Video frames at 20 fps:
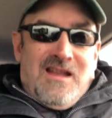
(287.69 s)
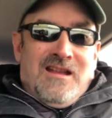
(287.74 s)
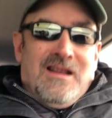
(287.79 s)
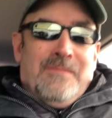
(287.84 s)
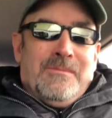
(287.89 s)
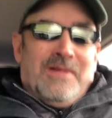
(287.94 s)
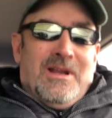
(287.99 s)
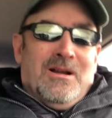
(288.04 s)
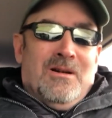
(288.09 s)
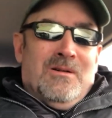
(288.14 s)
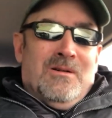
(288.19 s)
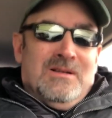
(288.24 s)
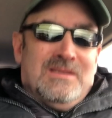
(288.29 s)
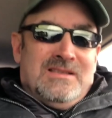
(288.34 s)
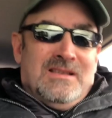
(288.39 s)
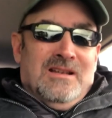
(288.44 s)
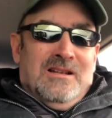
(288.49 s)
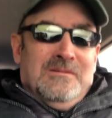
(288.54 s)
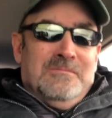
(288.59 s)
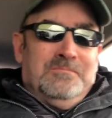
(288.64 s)
I'm like, oh,
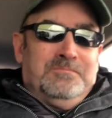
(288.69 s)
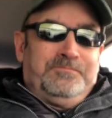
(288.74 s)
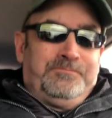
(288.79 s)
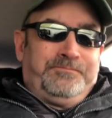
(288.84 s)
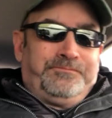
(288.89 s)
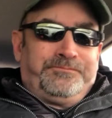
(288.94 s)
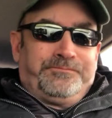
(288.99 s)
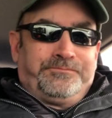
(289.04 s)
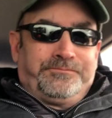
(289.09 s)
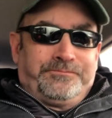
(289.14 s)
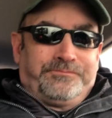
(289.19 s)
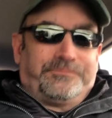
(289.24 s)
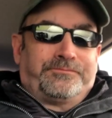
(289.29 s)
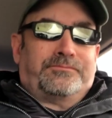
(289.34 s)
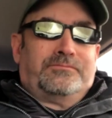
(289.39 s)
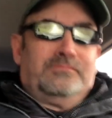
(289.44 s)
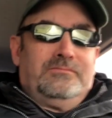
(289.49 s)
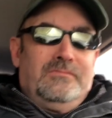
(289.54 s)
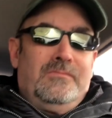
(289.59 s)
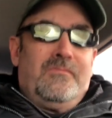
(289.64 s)
it's um,
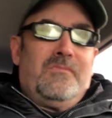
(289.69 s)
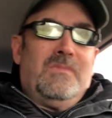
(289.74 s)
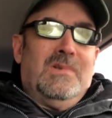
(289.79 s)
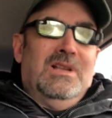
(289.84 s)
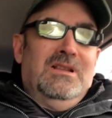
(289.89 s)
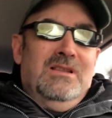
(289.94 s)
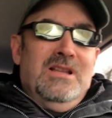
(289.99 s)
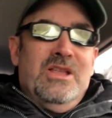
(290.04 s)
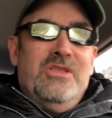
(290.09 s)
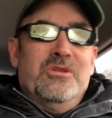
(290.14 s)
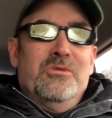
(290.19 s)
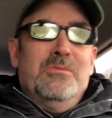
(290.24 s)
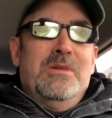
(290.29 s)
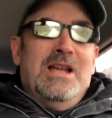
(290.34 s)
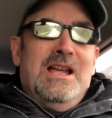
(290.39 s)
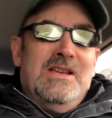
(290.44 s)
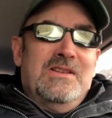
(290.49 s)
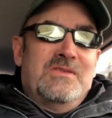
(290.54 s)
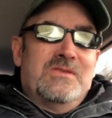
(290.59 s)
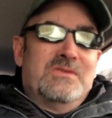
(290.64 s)

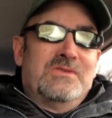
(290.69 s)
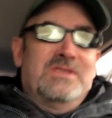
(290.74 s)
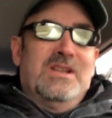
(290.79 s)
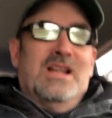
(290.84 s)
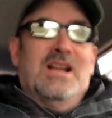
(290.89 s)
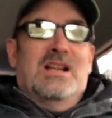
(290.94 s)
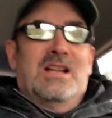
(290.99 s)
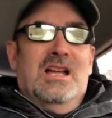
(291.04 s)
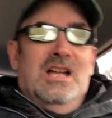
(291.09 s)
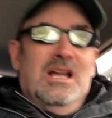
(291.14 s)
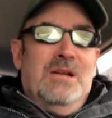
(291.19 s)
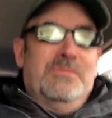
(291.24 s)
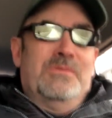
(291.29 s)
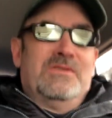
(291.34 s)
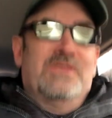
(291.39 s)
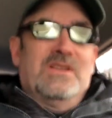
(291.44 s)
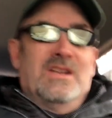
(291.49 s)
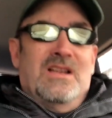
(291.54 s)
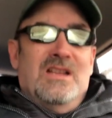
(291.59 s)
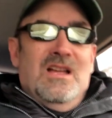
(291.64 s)
Leathermasters.com.
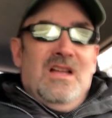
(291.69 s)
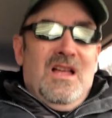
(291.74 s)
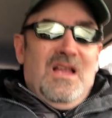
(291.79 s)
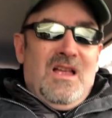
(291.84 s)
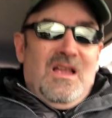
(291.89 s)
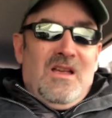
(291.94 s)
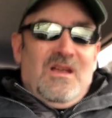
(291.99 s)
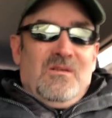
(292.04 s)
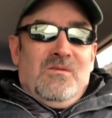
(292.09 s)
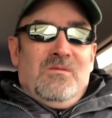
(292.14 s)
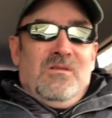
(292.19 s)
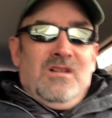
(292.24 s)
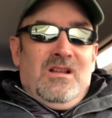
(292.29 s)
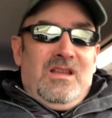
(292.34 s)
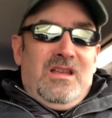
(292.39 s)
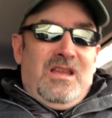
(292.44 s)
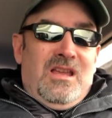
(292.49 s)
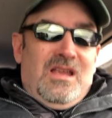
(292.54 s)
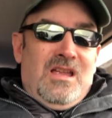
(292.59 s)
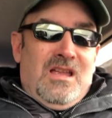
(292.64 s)
He's like,
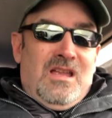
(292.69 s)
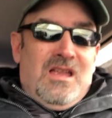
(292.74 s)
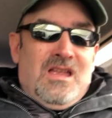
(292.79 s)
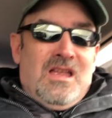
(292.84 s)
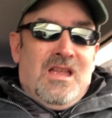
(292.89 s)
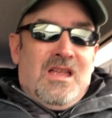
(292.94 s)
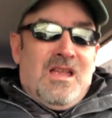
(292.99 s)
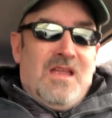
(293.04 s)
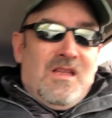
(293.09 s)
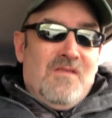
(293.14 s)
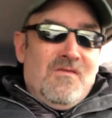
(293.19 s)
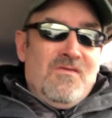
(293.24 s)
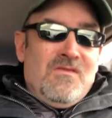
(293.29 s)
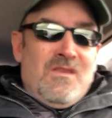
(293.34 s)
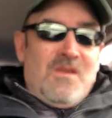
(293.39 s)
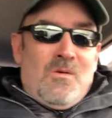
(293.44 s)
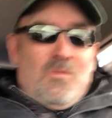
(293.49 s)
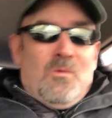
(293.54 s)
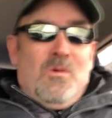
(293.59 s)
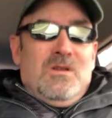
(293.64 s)
ready?
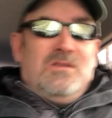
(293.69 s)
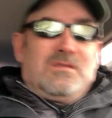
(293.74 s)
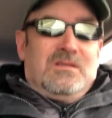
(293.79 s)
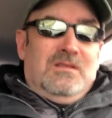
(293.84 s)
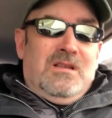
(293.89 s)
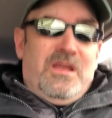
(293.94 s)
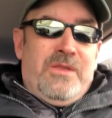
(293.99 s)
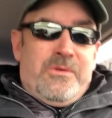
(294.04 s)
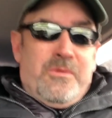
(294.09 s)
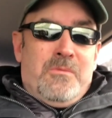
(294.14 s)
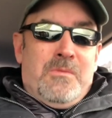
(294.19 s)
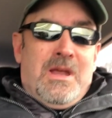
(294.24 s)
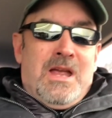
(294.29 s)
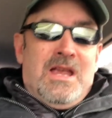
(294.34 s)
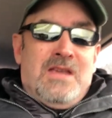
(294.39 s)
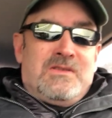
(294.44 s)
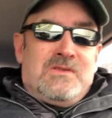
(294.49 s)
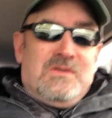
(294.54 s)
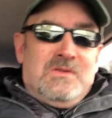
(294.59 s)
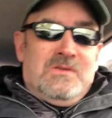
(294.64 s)
What's
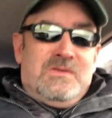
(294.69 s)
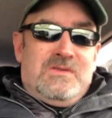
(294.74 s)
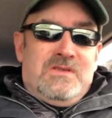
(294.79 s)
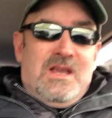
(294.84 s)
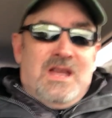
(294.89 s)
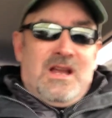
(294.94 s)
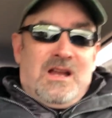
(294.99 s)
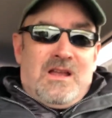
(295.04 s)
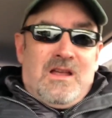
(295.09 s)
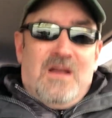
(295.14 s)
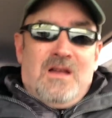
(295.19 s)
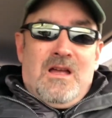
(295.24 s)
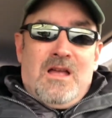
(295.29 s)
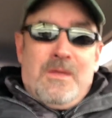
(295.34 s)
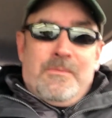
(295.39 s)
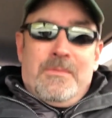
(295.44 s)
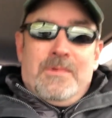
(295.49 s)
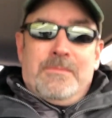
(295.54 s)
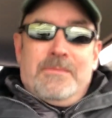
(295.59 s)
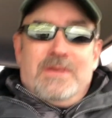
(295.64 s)
Leathermasters.com? Oh
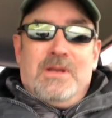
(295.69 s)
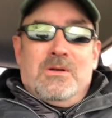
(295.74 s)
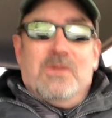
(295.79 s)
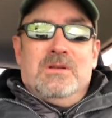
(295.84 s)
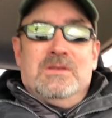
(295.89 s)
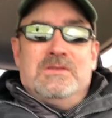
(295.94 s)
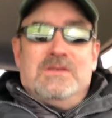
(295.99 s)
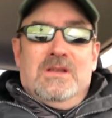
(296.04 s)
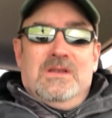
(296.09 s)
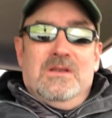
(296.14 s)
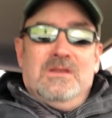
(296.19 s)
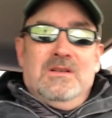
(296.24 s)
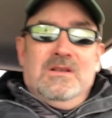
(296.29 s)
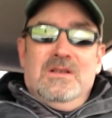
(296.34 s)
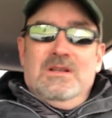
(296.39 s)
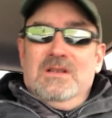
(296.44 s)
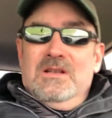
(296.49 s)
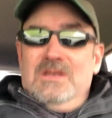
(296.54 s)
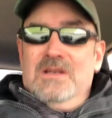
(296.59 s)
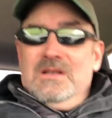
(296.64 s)
I'm like, What's that?
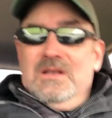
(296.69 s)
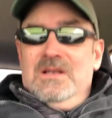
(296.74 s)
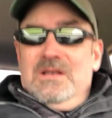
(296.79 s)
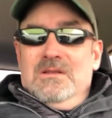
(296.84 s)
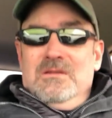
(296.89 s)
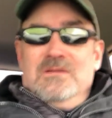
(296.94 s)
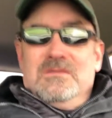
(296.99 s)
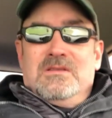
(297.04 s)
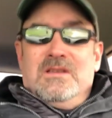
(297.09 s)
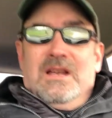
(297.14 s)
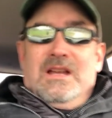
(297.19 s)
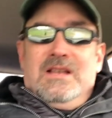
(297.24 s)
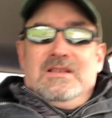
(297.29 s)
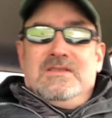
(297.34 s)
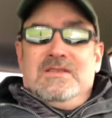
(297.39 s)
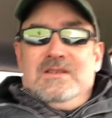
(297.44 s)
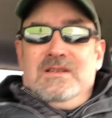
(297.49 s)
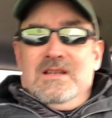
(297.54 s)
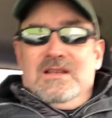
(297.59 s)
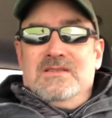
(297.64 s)
Looks like
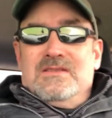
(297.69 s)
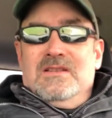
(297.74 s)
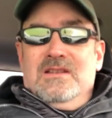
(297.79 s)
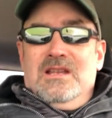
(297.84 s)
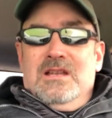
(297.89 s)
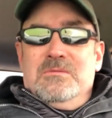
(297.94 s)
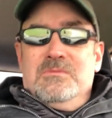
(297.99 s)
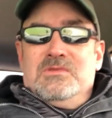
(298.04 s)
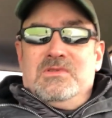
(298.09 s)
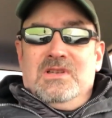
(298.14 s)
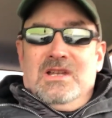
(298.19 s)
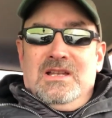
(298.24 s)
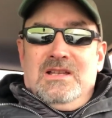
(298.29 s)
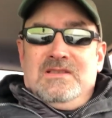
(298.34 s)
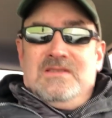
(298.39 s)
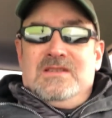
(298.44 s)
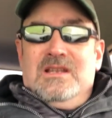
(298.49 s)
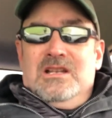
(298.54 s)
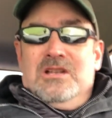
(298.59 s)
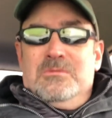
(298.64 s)
it's an S&M site,
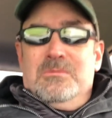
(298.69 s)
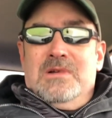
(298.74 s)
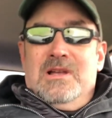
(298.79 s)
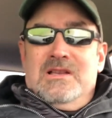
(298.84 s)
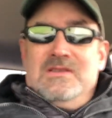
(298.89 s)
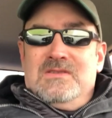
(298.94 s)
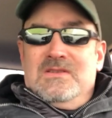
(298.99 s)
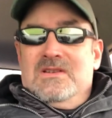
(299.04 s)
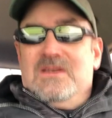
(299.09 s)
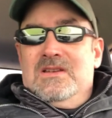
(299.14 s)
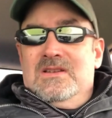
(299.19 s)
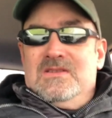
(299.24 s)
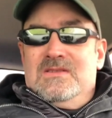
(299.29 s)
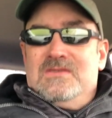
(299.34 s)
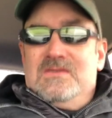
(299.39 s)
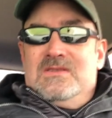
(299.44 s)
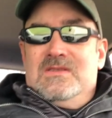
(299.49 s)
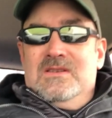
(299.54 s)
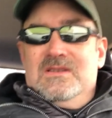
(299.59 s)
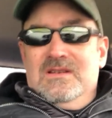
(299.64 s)

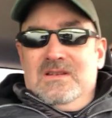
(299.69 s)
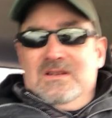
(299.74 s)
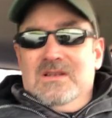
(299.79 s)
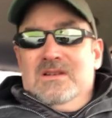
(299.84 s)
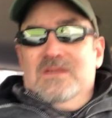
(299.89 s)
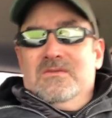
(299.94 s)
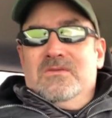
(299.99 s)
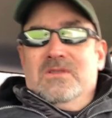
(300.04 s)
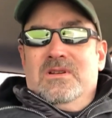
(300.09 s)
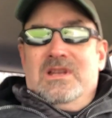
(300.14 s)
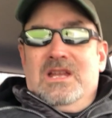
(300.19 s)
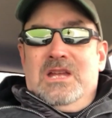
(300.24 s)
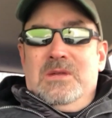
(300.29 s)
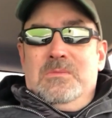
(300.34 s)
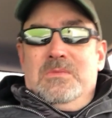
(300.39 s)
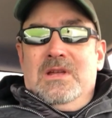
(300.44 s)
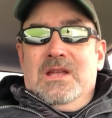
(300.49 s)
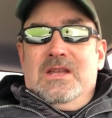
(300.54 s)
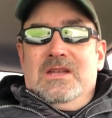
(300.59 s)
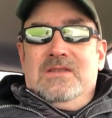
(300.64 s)
sadomasochist for gay
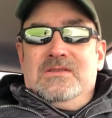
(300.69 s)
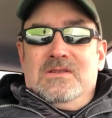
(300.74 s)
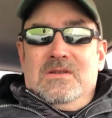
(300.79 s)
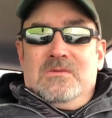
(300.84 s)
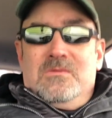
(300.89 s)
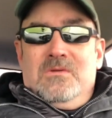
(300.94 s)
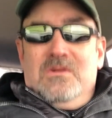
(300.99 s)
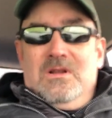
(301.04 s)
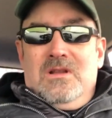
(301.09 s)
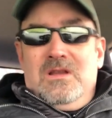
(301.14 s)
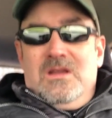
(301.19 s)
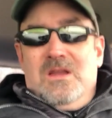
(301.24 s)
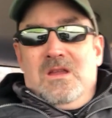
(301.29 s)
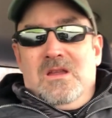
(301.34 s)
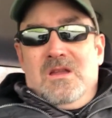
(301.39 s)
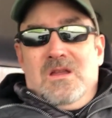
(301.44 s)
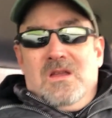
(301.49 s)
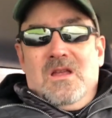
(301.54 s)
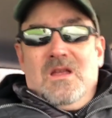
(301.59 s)
men. He's like, Really?